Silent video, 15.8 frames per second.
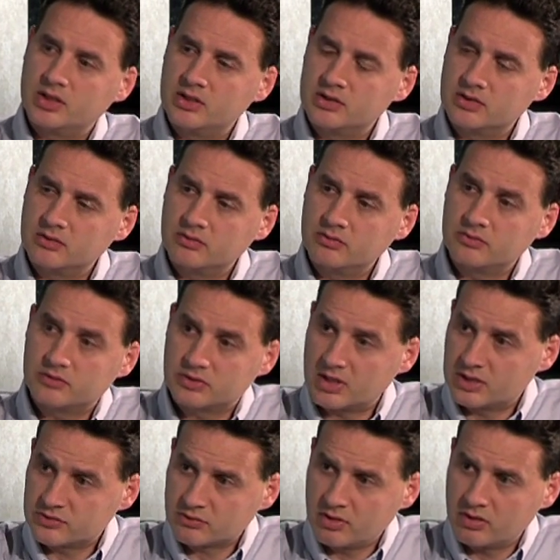into,
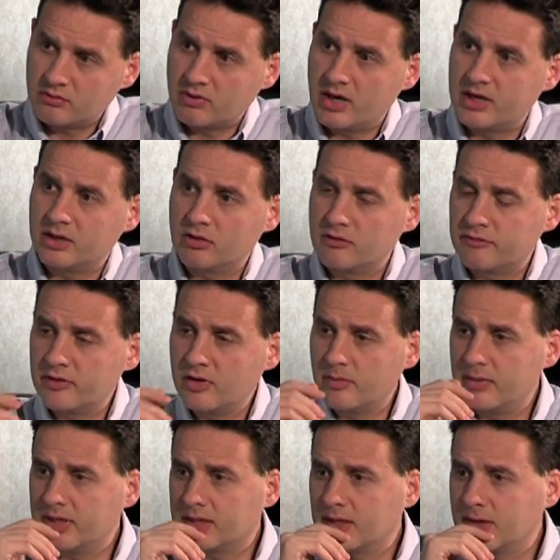say, screenwriting or
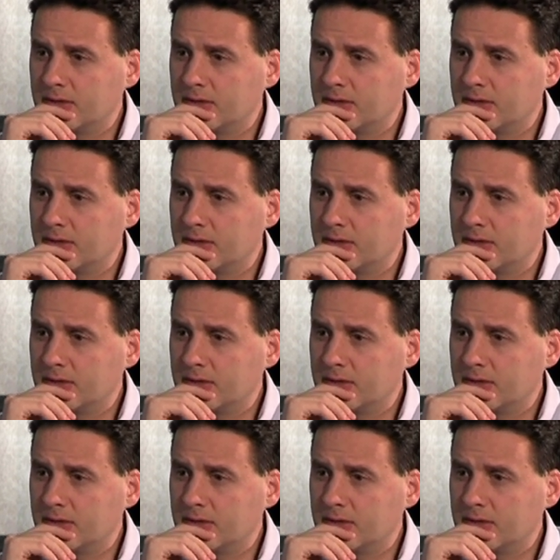filmmaking?